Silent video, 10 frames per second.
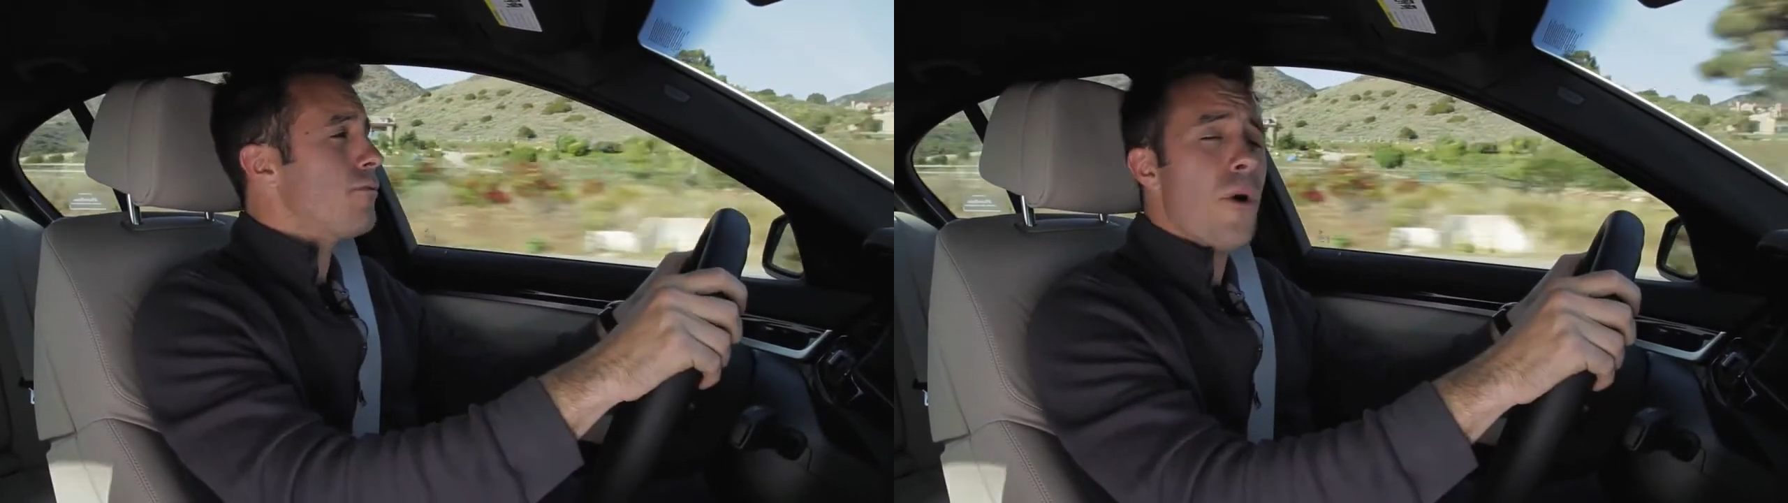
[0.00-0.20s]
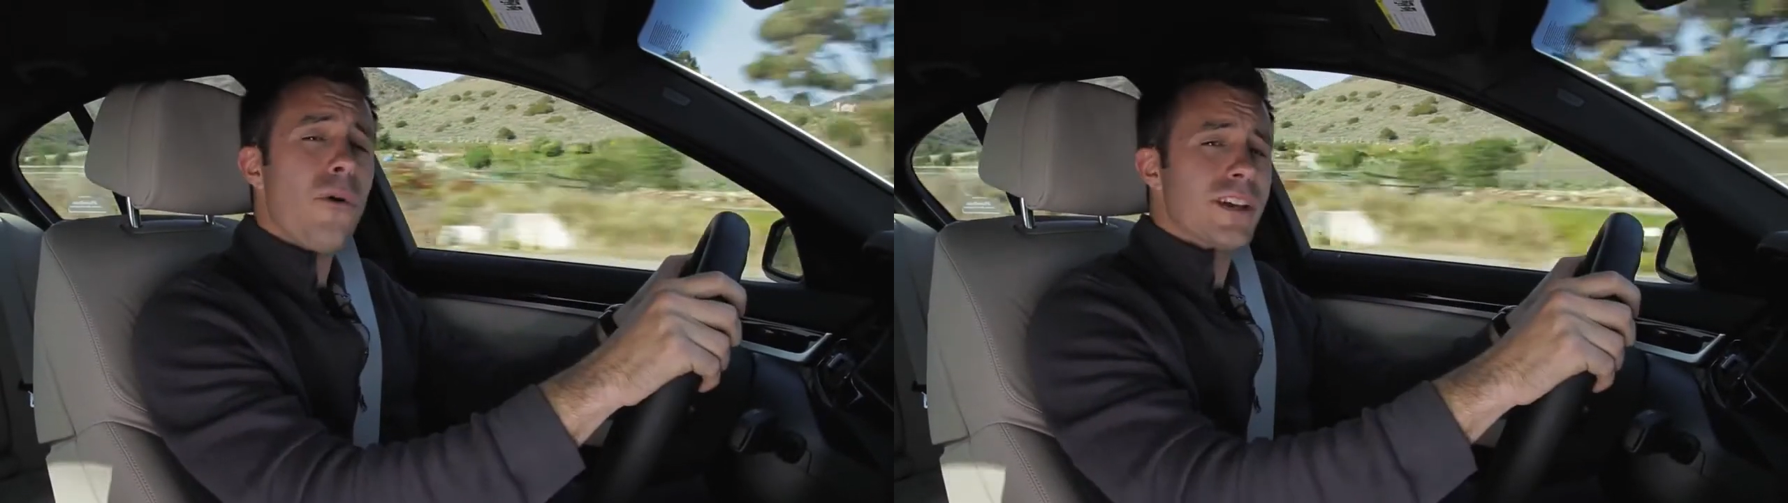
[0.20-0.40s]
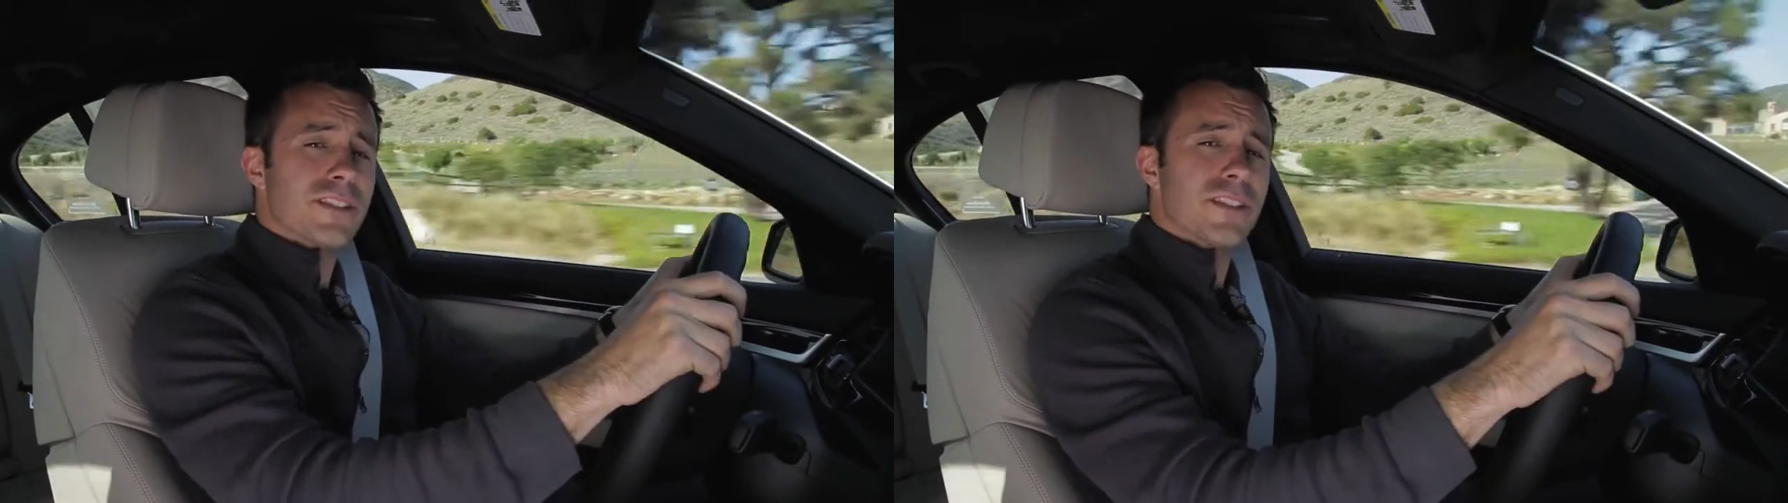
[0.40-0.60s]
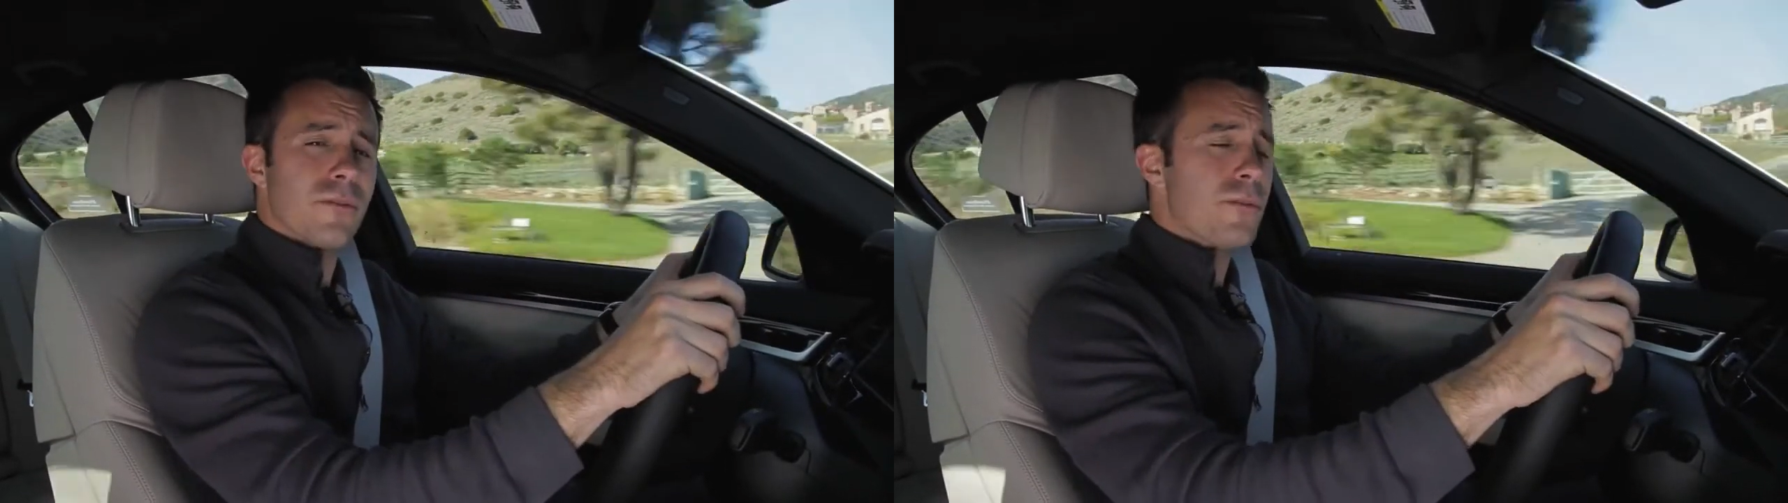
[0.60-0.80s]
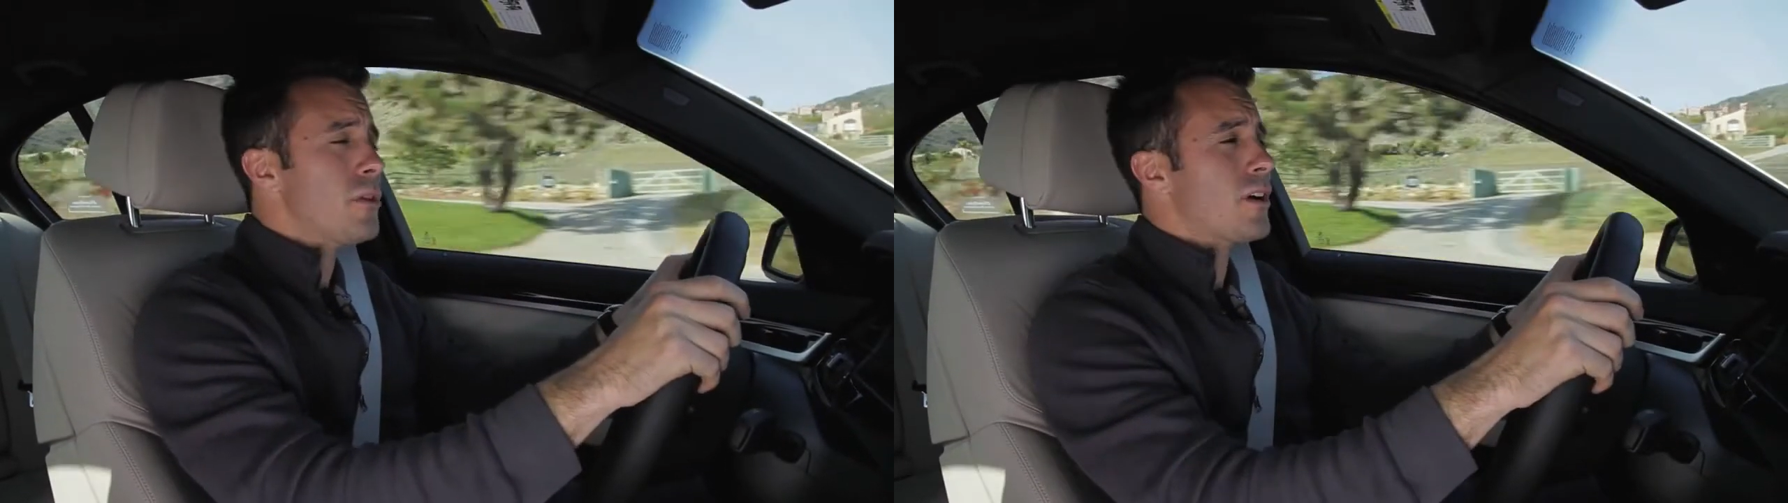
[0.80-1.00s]
focus
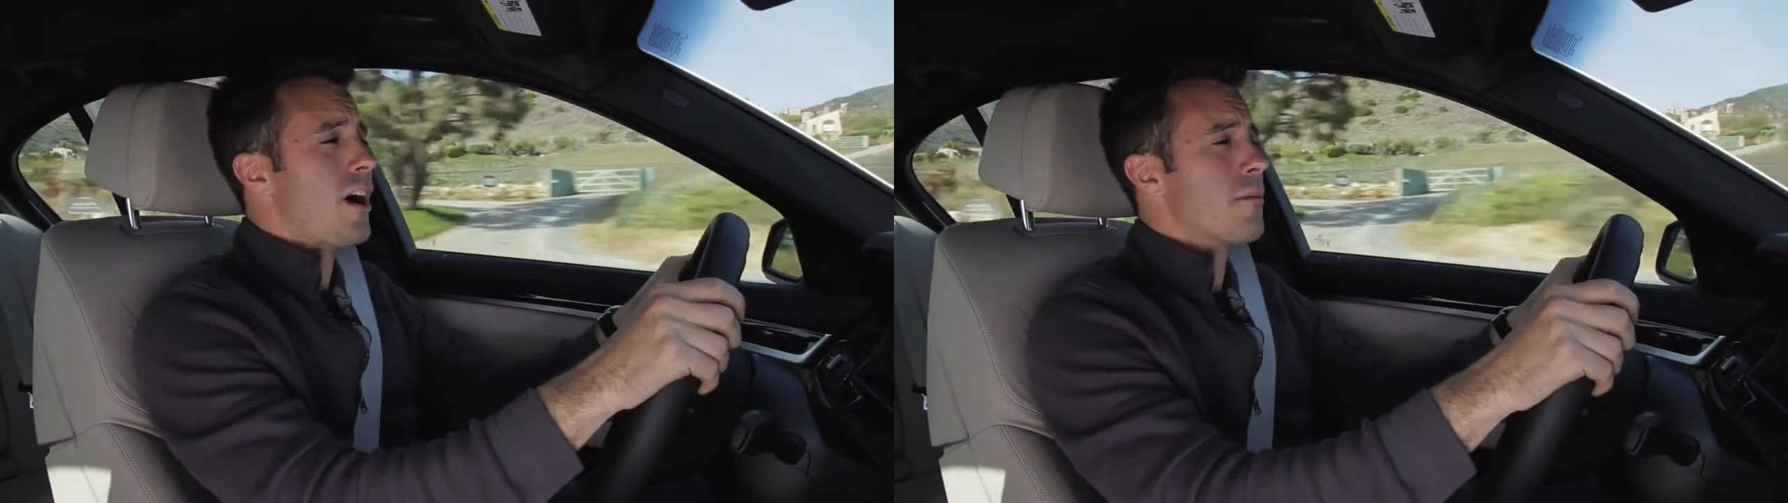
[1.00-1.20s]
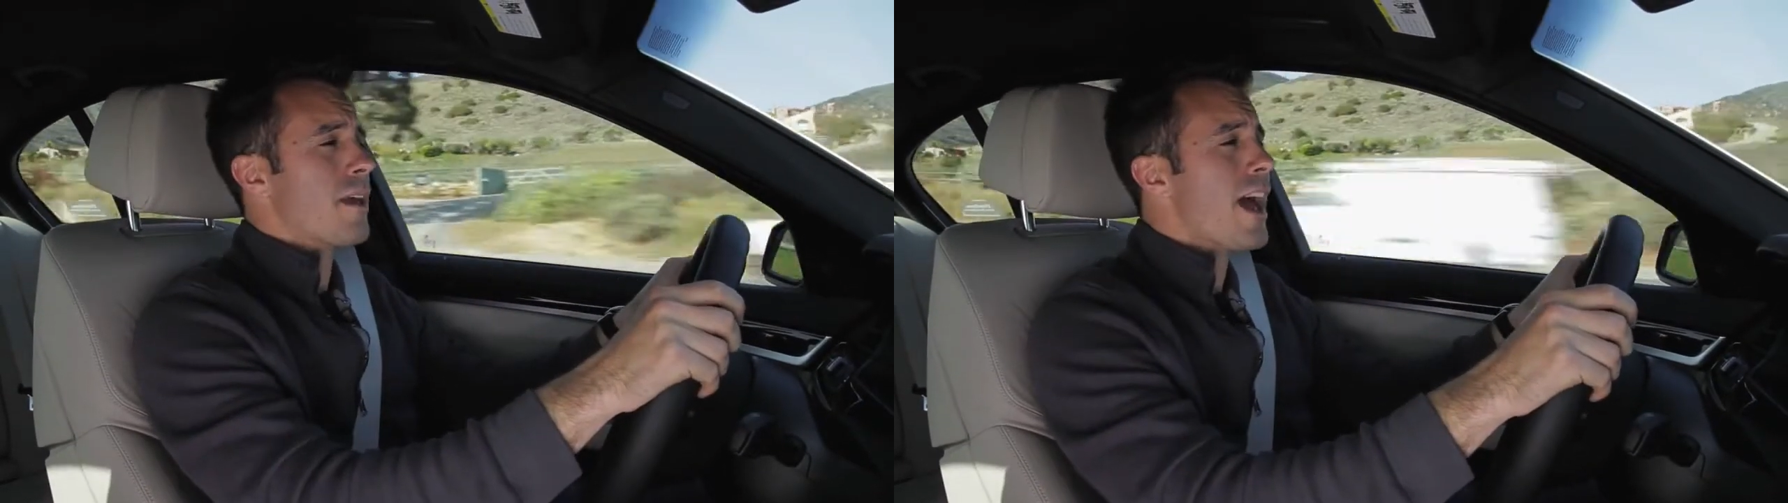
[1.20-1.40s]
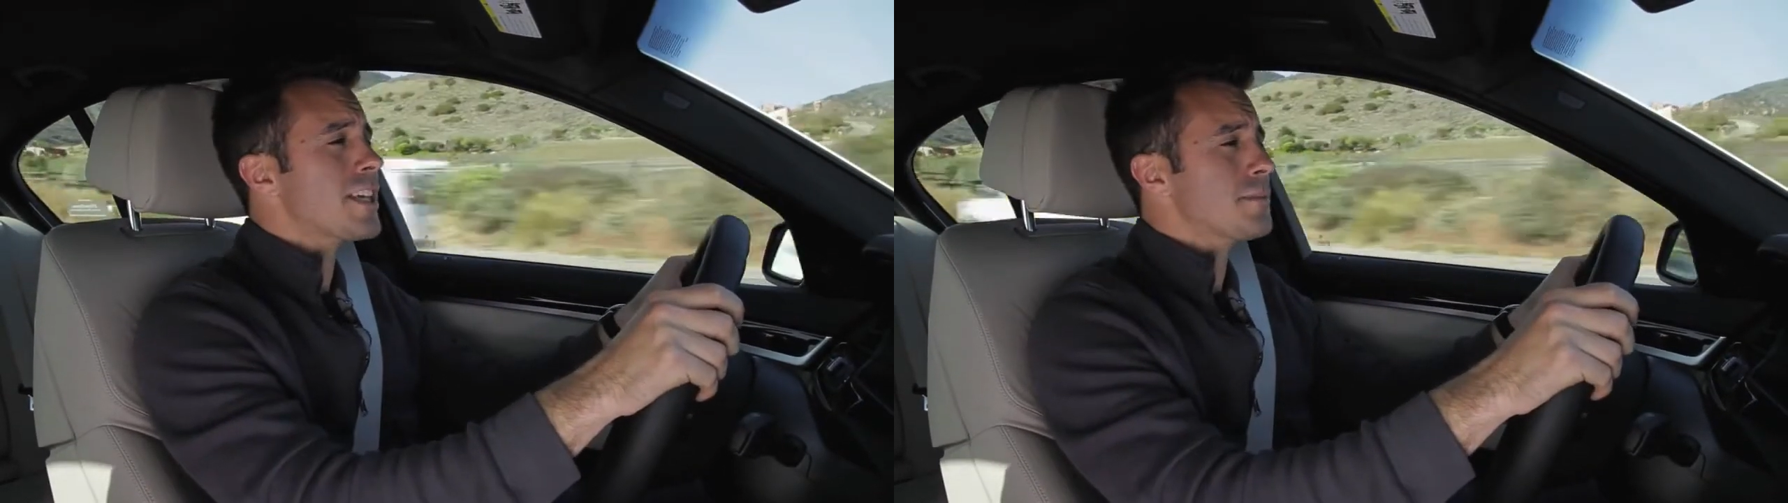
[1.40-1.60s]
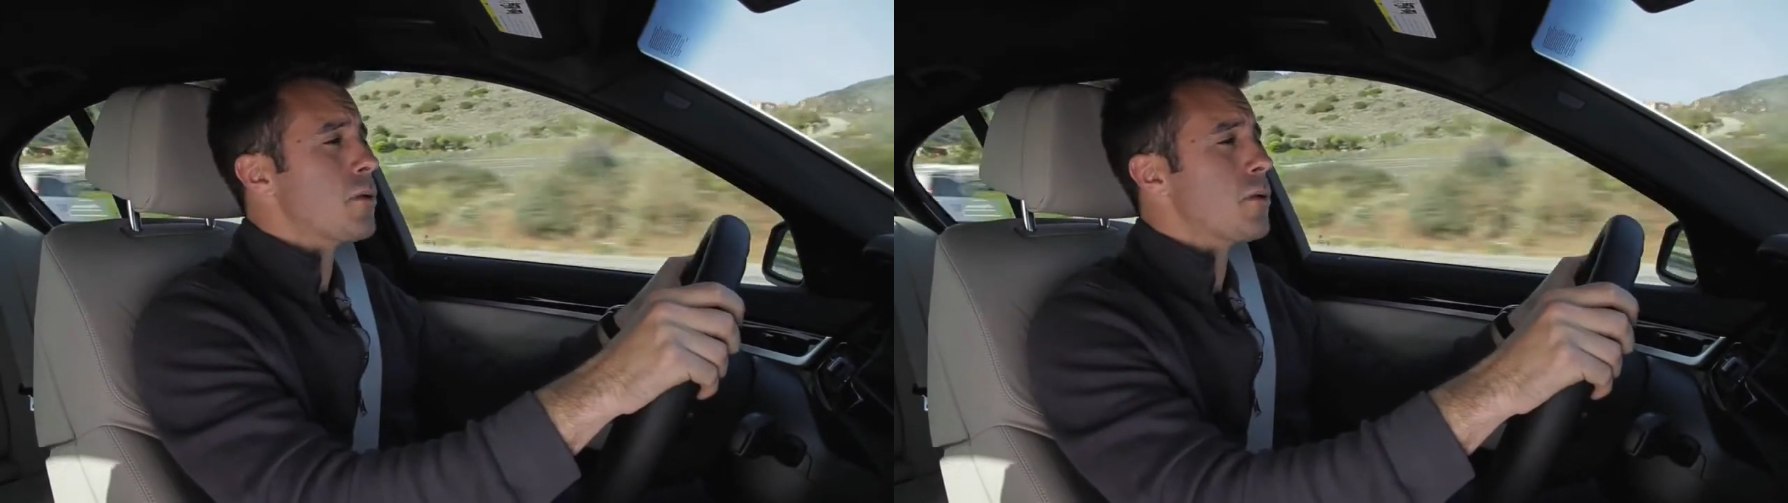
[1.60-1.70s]
on fuel economy has